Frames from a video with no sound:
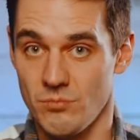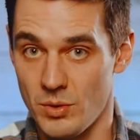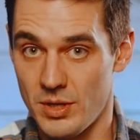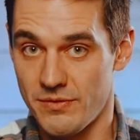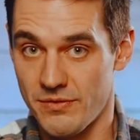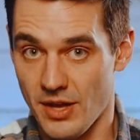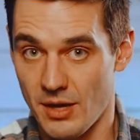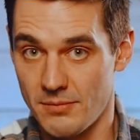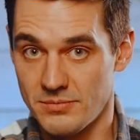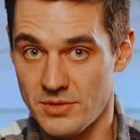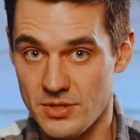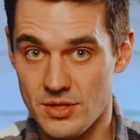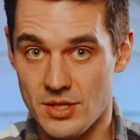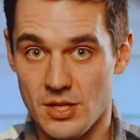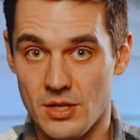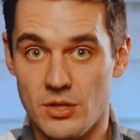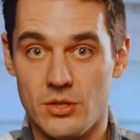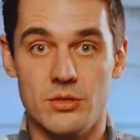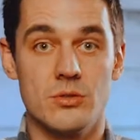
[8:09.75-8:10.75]
we've come to the
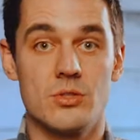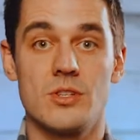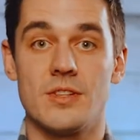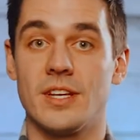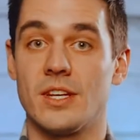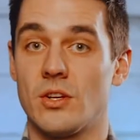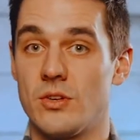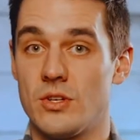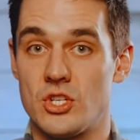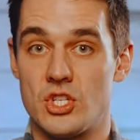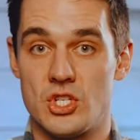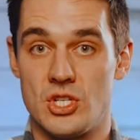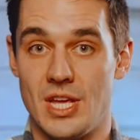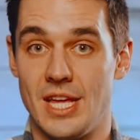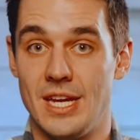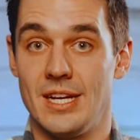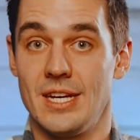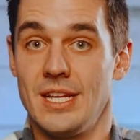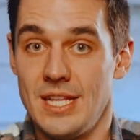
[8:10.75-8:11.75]
conclusion that
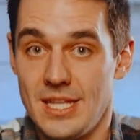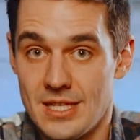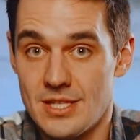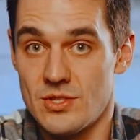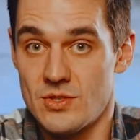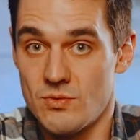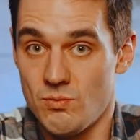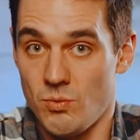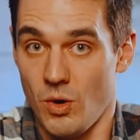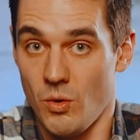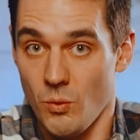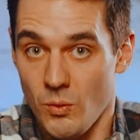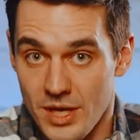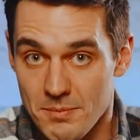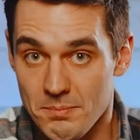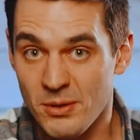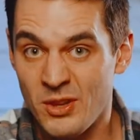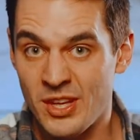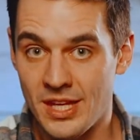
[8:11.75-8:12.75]
Christianity is what
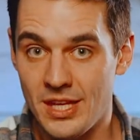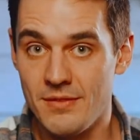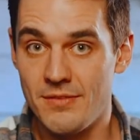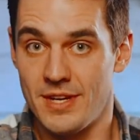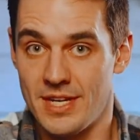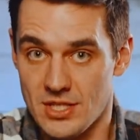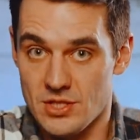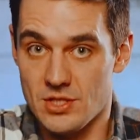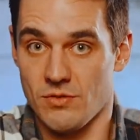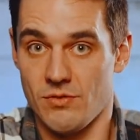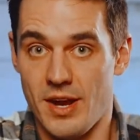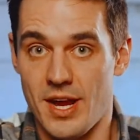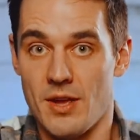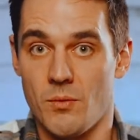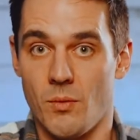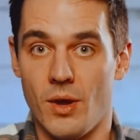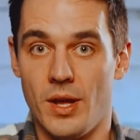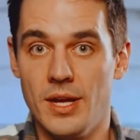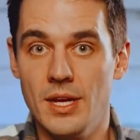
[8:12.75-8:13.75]
we believe and it's the
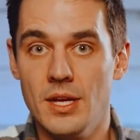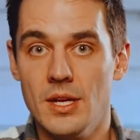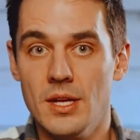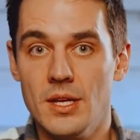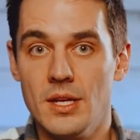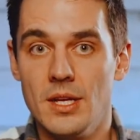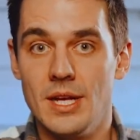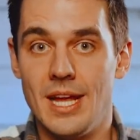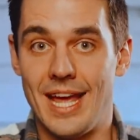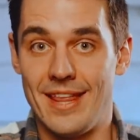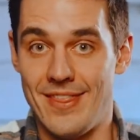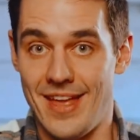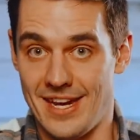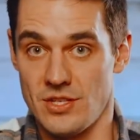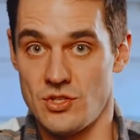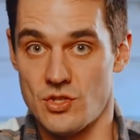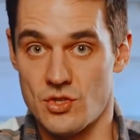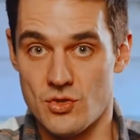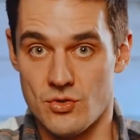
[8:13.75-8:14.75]
right one and that
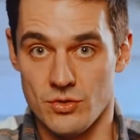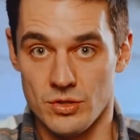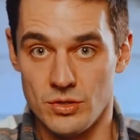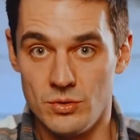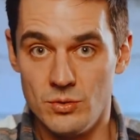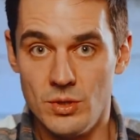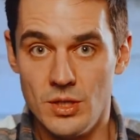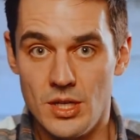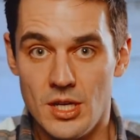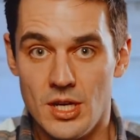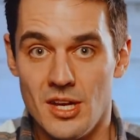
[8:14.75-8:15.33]
it's true.